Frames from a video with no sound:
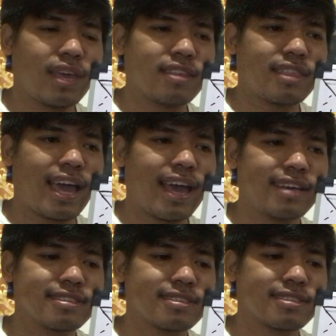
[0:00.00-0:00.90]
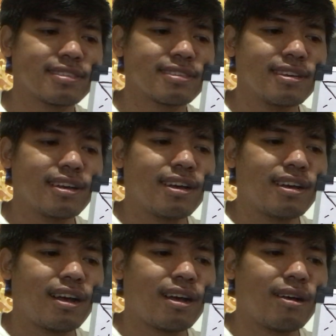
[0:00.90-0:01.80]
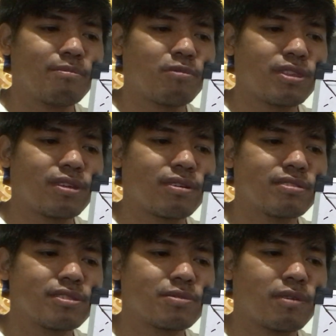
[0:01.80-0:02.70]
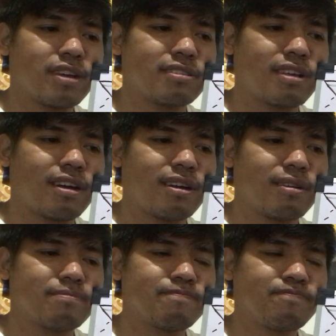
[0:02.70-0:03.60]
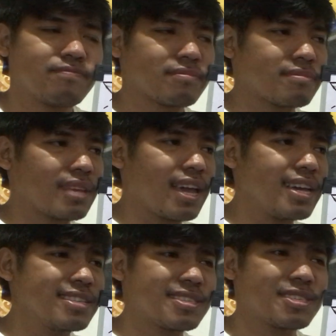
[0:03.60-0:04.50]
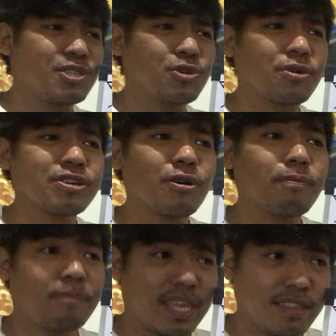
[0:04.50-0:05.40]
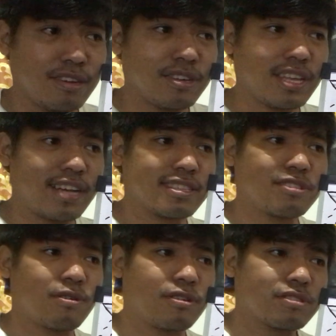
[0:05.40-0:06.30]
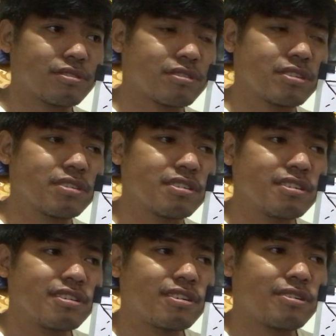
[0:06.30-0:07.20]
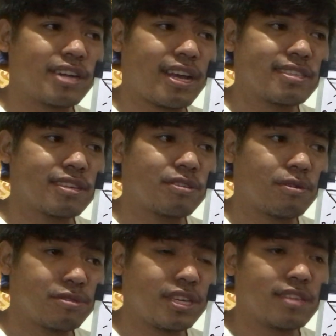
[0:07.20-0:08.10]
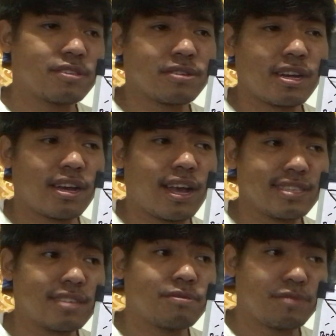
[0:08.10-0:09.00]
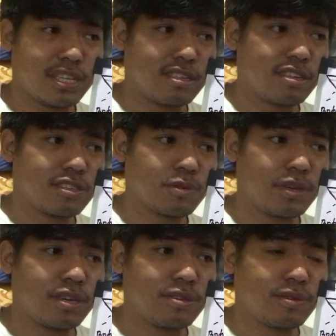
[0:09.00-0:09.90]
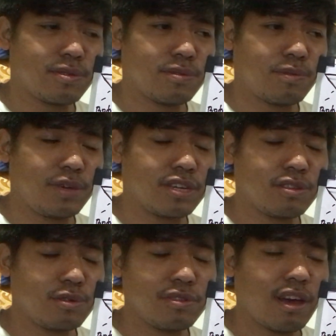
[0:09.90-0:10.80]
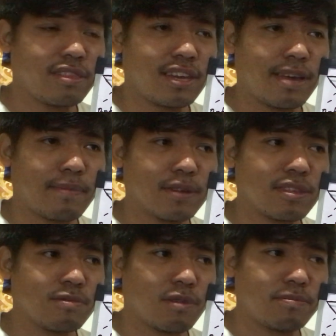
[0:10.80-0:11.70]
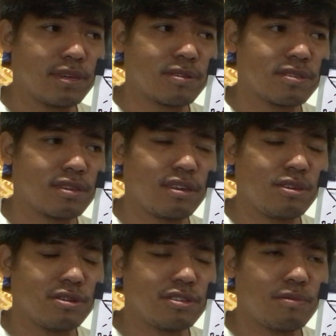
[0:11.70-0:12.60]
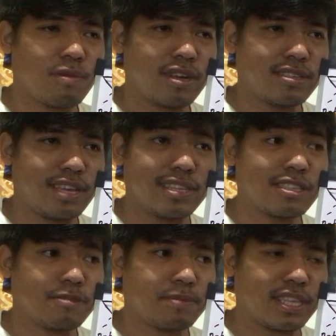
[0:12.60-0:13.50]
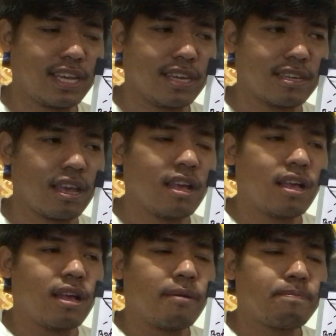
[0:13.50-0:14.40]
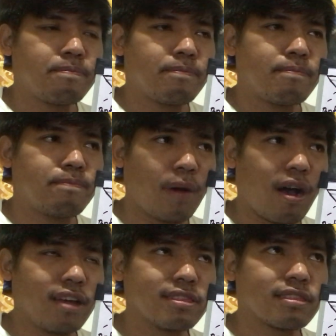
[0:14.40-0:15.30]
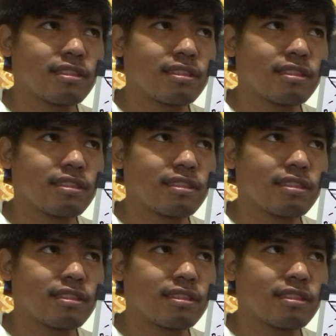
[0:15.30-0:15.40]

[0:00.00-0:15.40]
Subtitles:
it has what they call this one, it's your opinion as an author or as an audience or as an reader. So we could do nothing about that one because you're the one interpreting. But